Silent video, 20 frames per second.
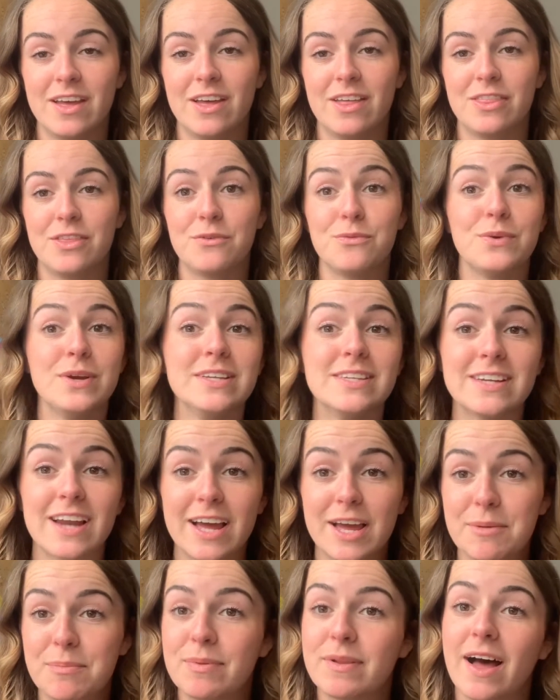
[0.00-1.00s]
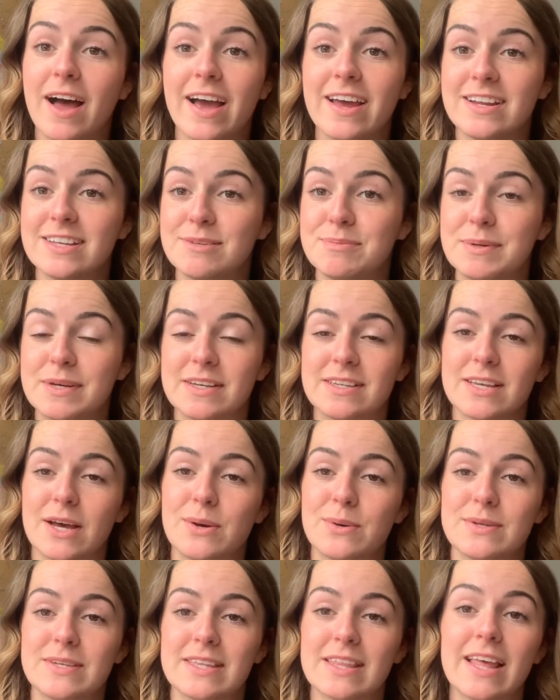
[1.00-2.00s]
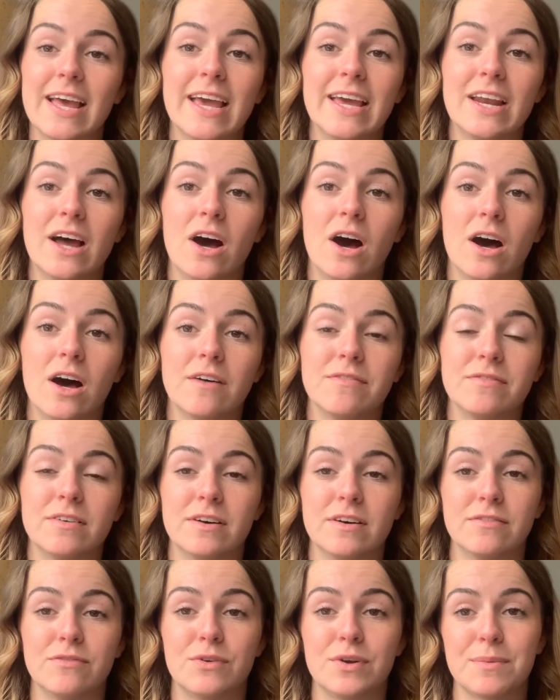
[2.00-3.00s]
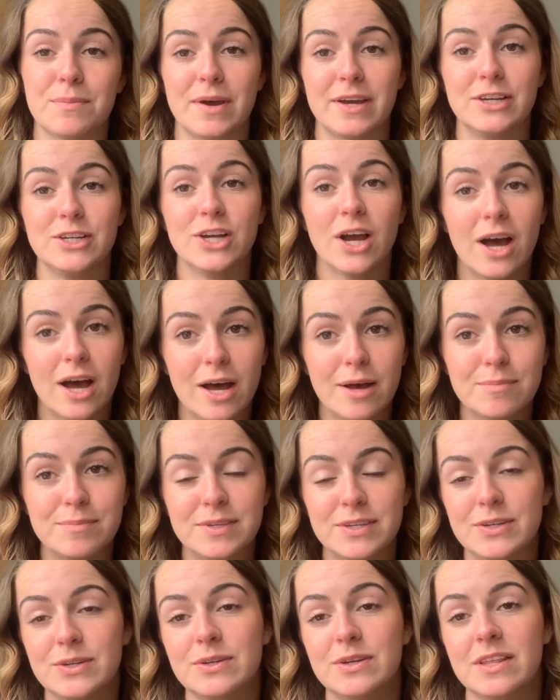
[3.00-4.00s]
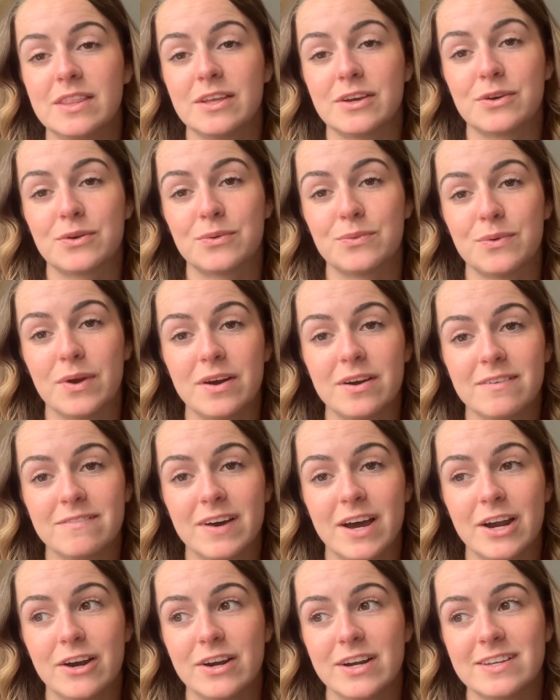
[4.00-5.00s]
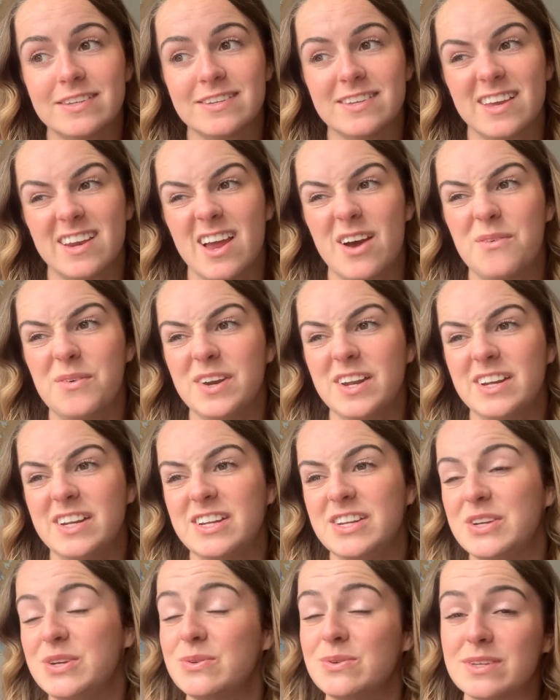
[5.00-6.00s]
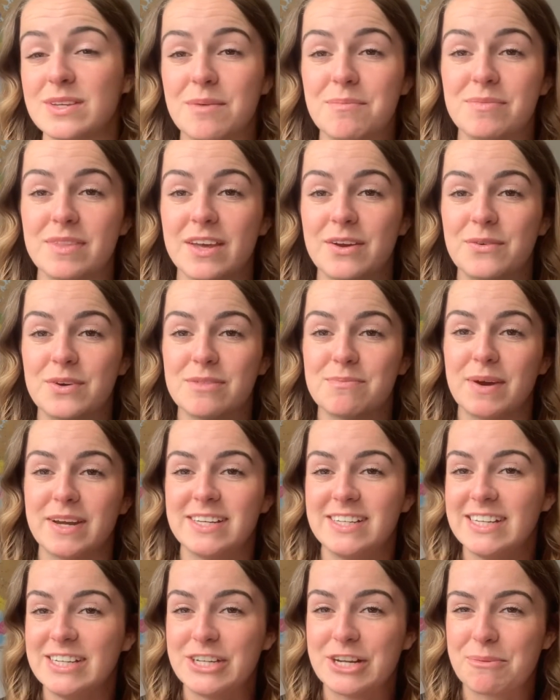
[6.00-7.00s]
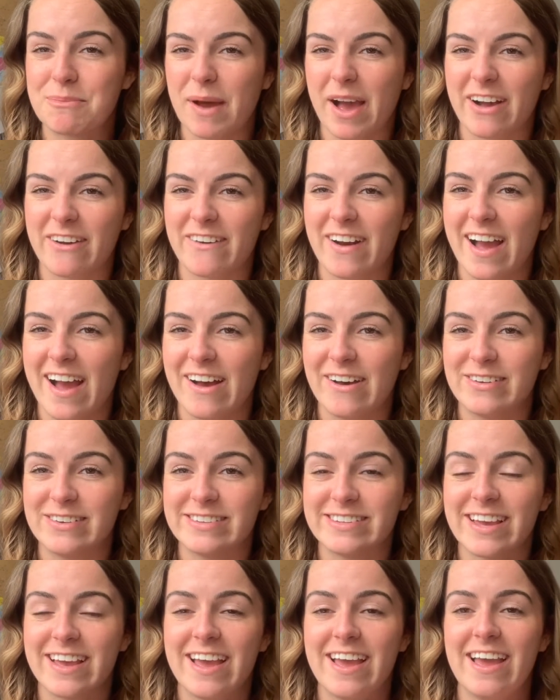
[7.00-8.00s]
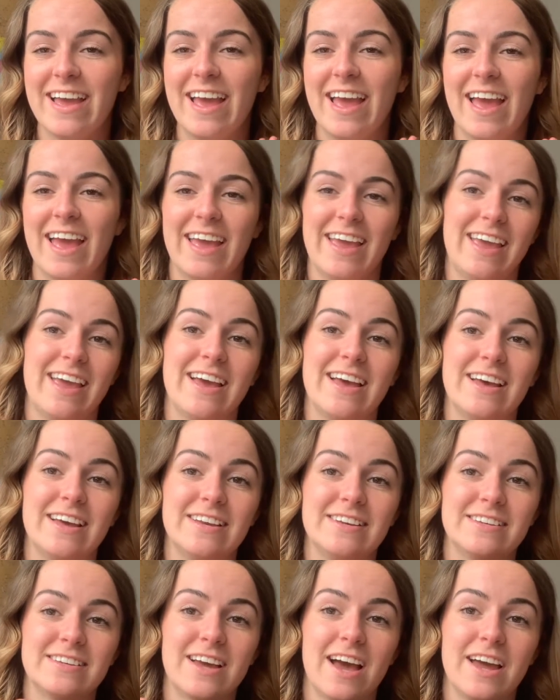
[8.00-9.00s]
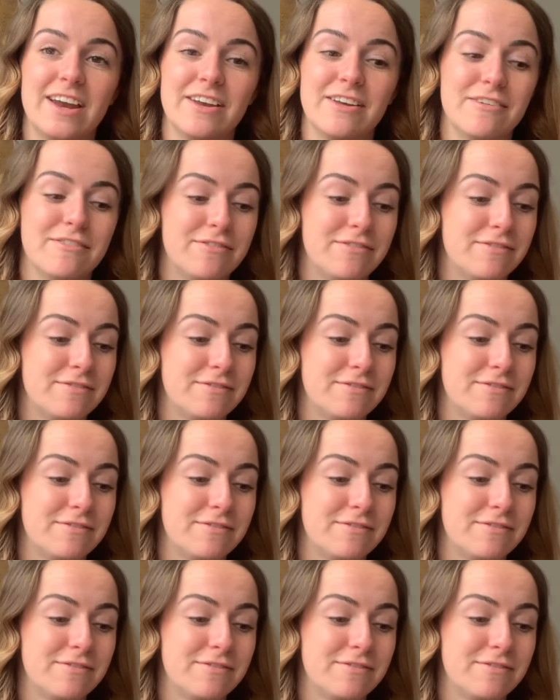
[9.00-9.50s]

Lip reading: The reason I applied is because I was laid off of one of my jobs due to the coronavirus, and I wanted to use something with my teaching background and kind of